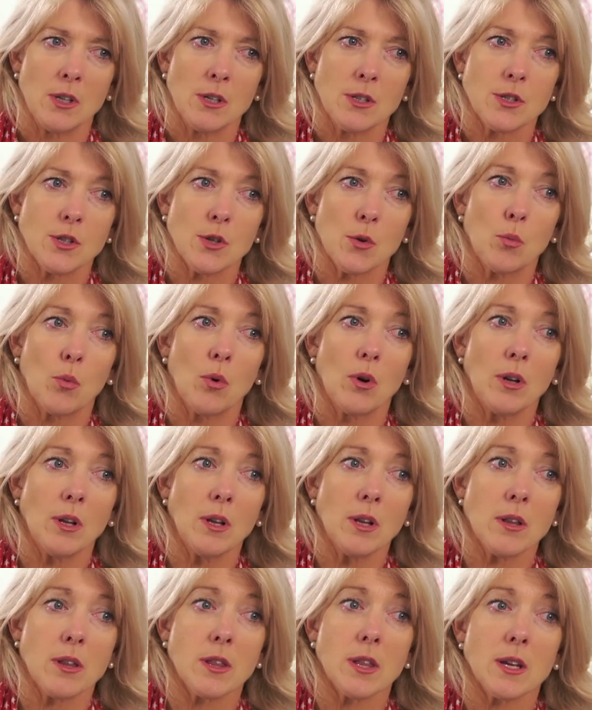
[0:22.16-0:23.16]
So one
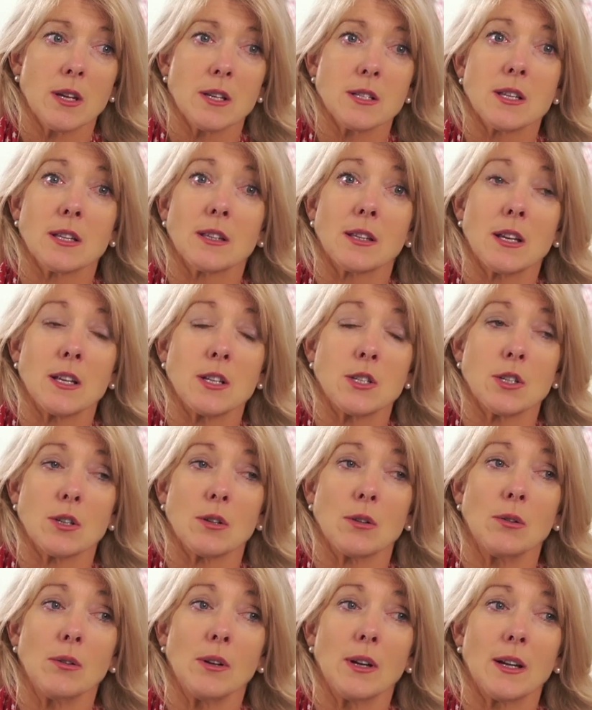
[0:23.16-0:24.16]
of the things that they
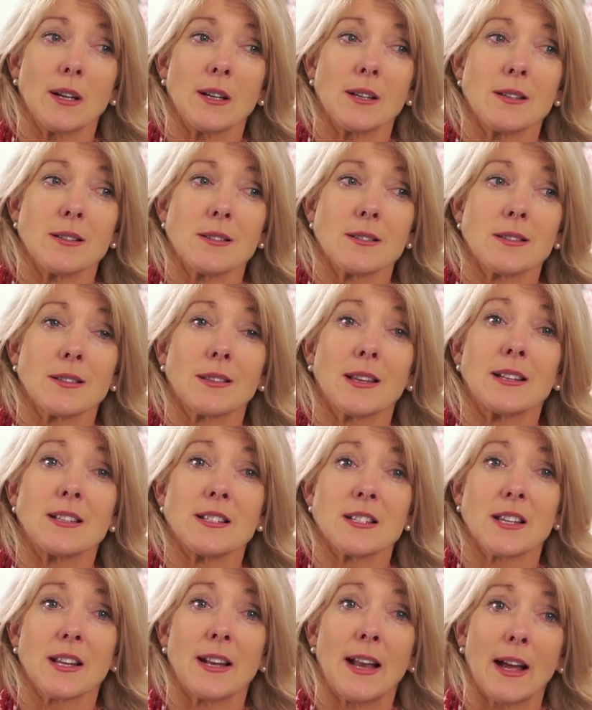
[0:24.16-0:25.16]
do is they
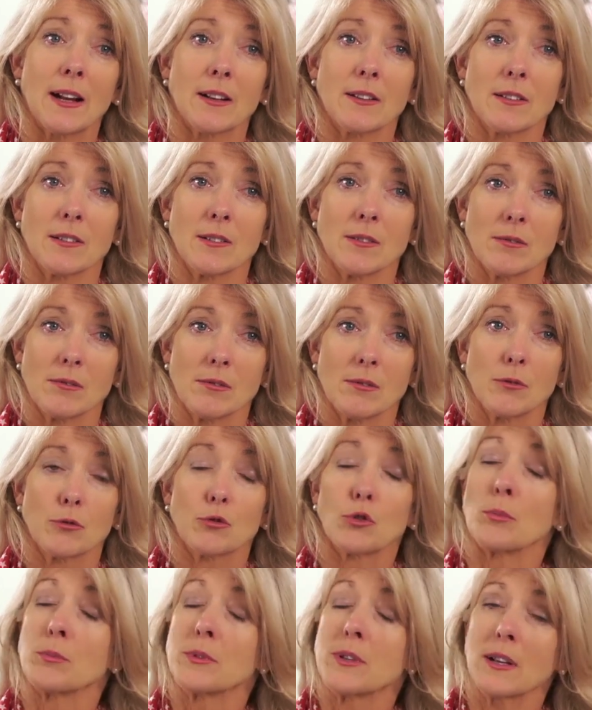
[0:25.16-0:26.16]
disconnect
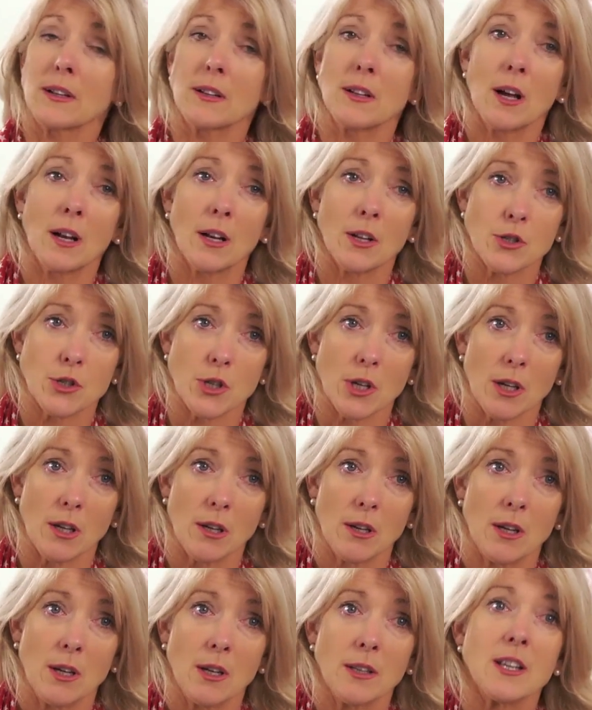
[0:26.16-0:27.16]
from technology.
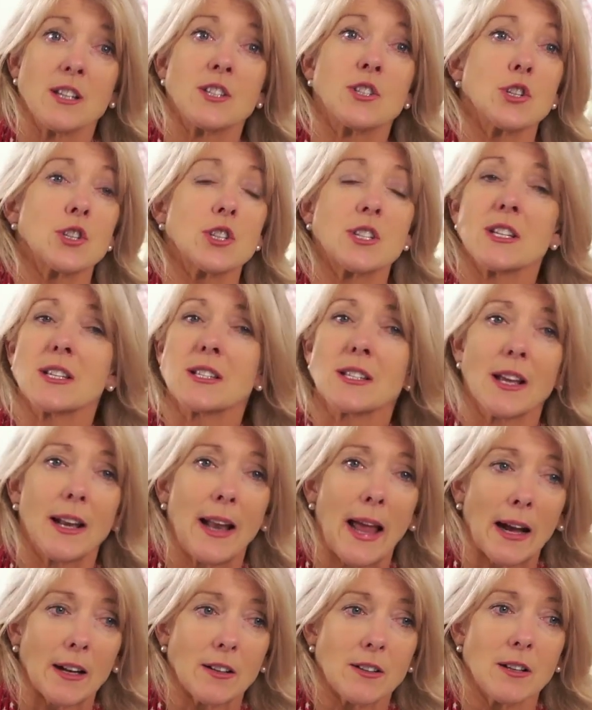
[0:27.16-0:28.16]
They just
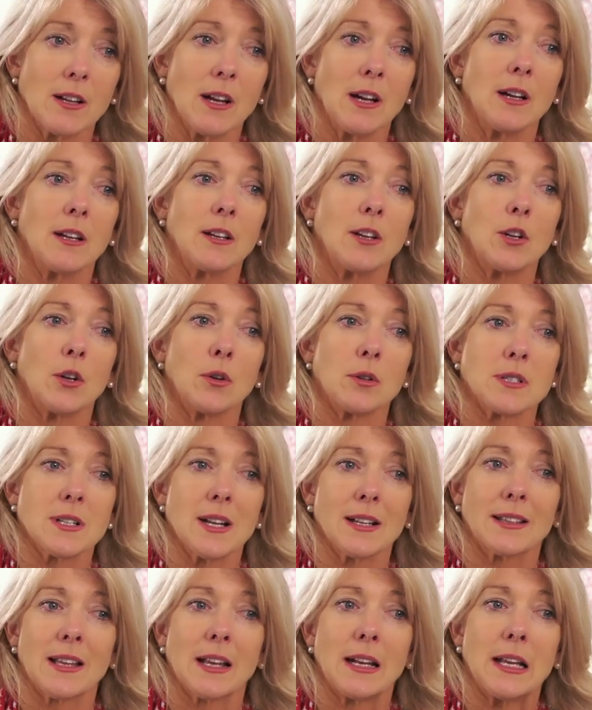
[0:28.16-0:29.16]
disconnect. You know, it's
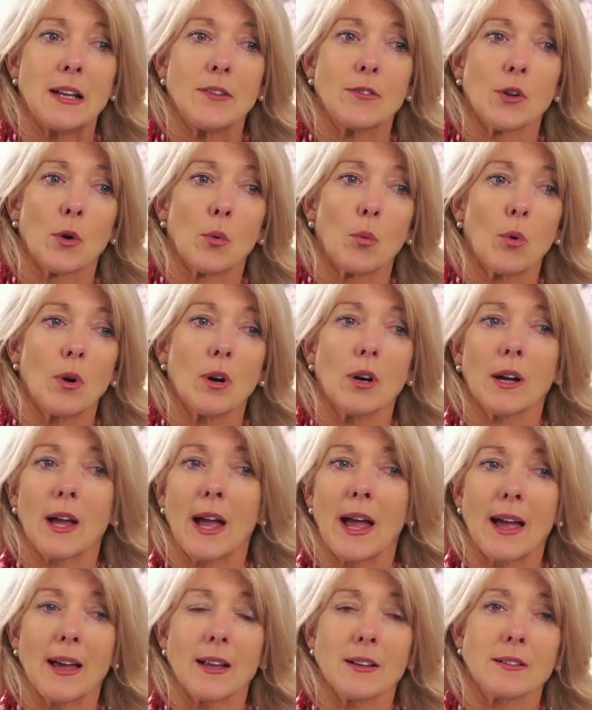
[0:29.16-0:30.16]
like they leave their work
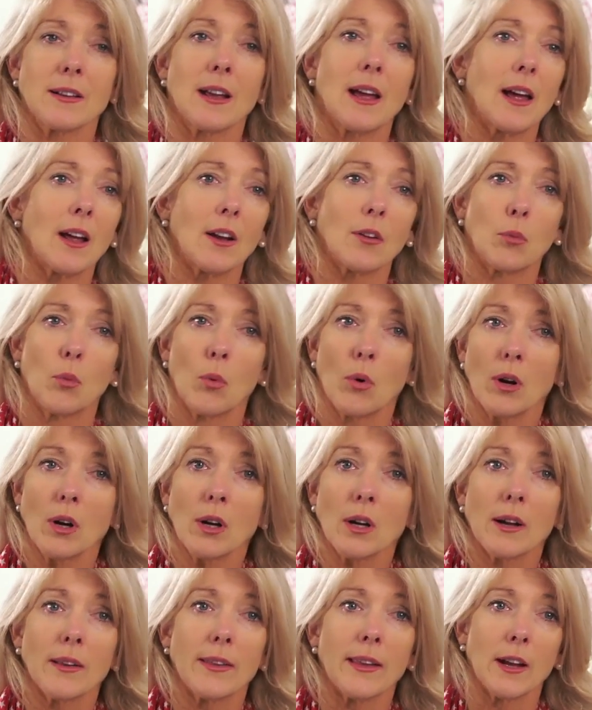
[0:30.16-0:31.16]
hat at
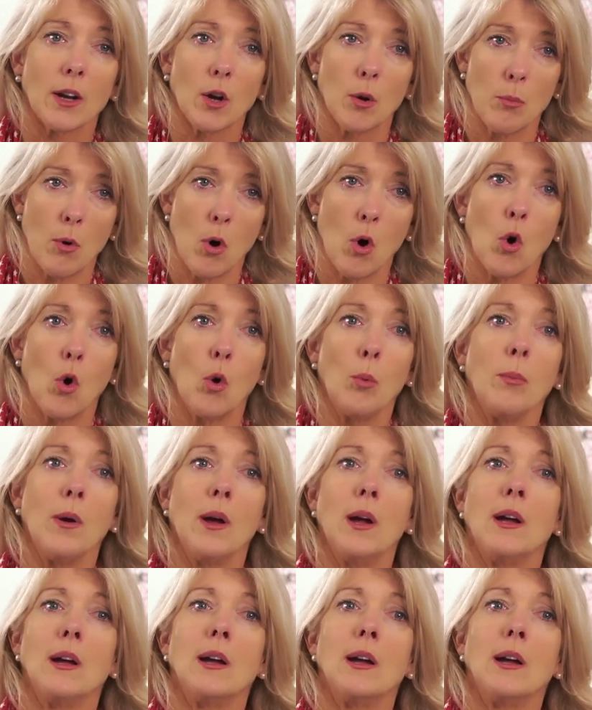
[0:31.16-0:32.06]
work and they come home